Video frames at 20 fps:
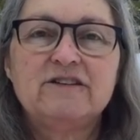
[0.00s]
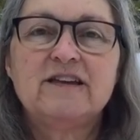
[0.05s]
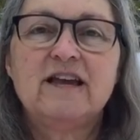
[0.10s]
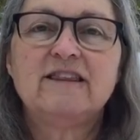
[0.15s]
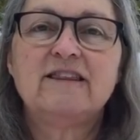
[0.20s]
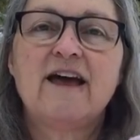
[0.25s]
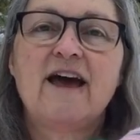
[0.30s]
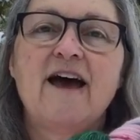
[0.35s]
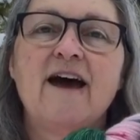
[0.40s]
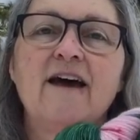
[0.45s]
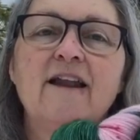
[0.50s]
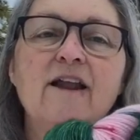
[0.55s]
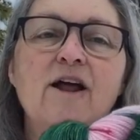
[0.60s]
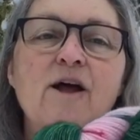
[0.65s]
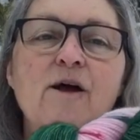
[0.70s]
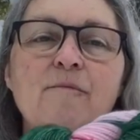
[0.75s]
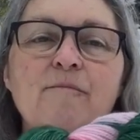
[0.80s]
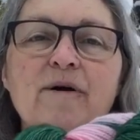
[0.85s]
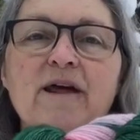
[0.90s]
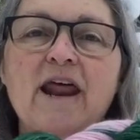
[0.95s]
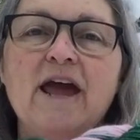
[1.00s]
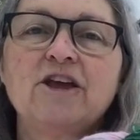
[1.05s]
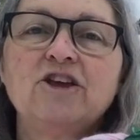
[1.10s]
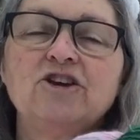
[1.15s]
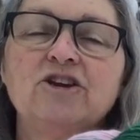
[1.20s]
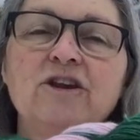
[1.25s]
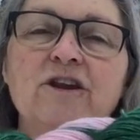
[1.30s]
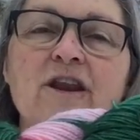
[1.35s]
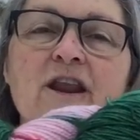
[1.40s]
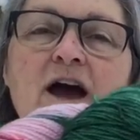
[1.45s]
said that. But I
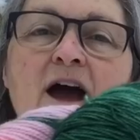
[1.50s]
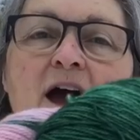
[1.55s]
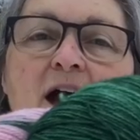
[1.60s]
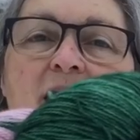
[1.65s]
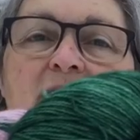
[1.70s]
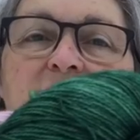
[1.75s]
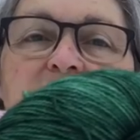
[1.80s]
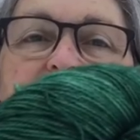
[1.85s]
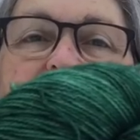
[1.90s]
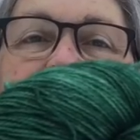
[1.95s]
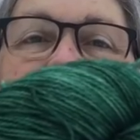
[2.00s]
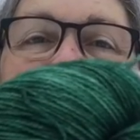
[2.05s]
could not